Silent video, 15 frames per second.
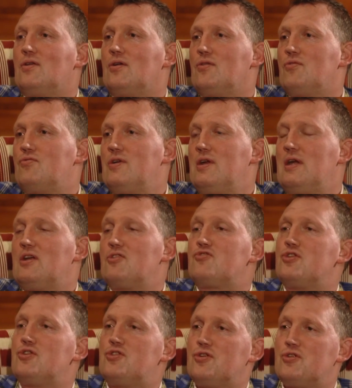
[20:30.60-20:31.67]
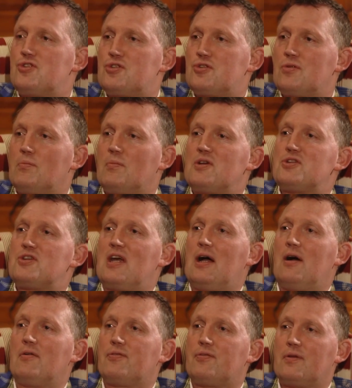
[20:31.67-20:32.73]
reintroduce
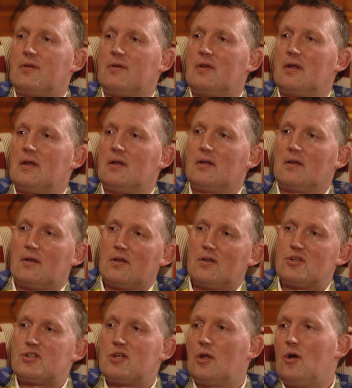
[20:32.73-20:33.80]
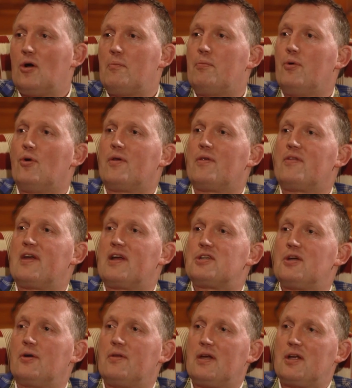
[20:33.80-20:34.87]
myself that there's a lot of important things
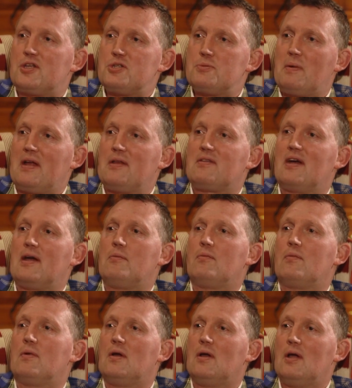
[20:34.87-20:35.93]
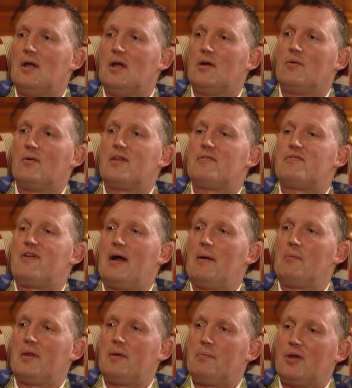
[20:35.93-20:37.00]
out there to spend time with the
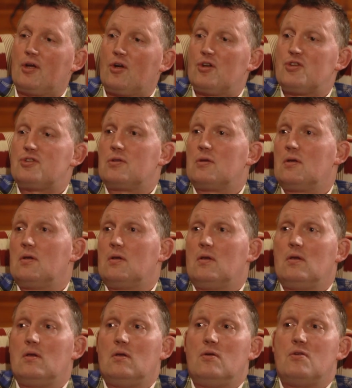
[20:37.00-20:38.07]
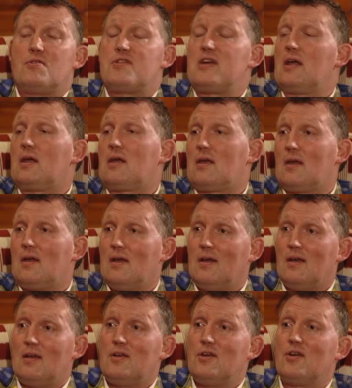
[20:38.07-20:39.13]
family, because you think
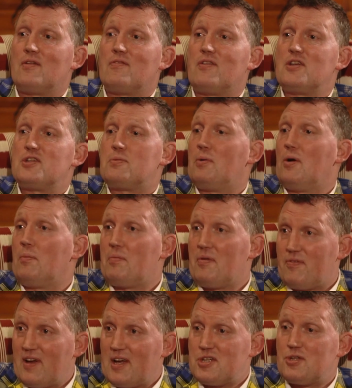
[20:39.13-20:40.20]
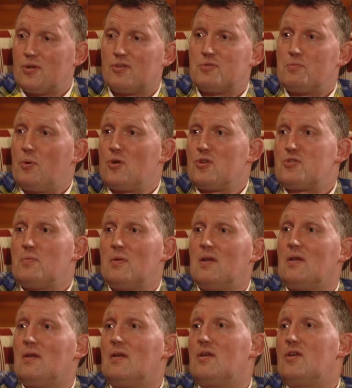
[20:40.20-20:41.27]
you're invincible, professional
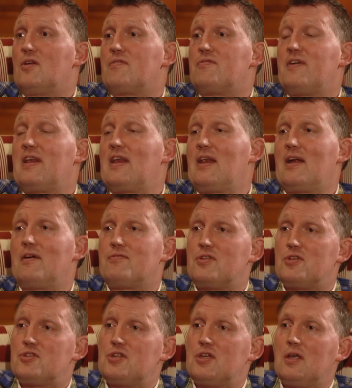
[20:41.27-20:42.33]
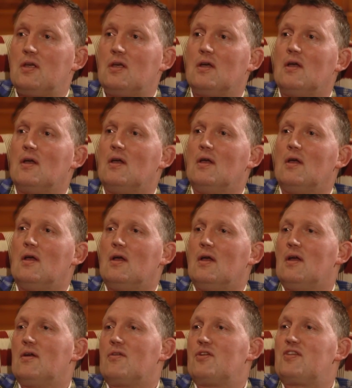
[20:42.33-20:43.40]
sportsman, you're fit enough to see
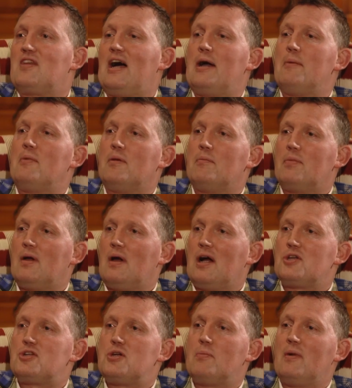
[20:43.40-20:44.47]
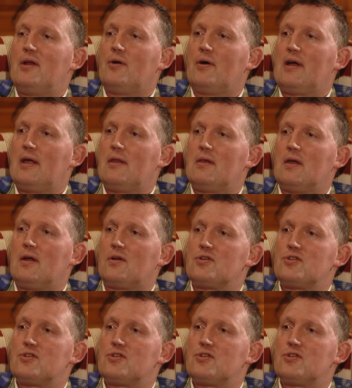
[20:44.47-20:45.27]
retirement, but actually might not get there.